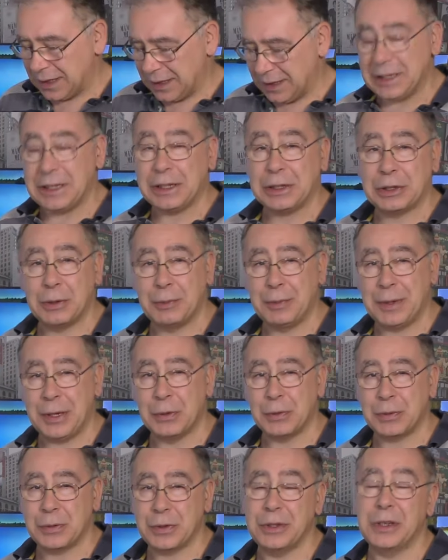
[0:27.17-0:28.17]
then it could be
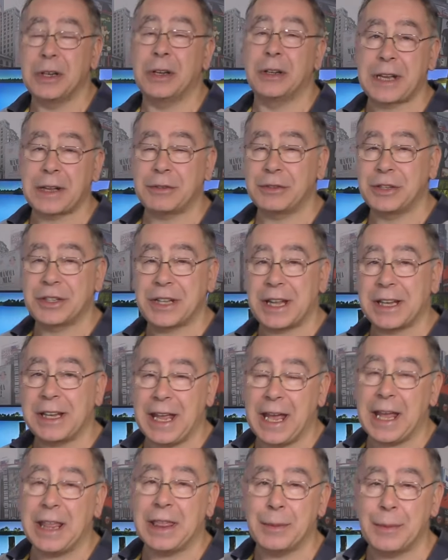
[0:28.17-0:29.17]
awkward and I'd have to take it
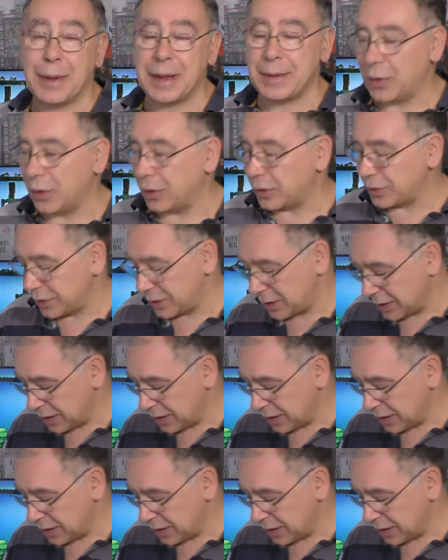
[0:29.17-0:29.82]
out of the main box.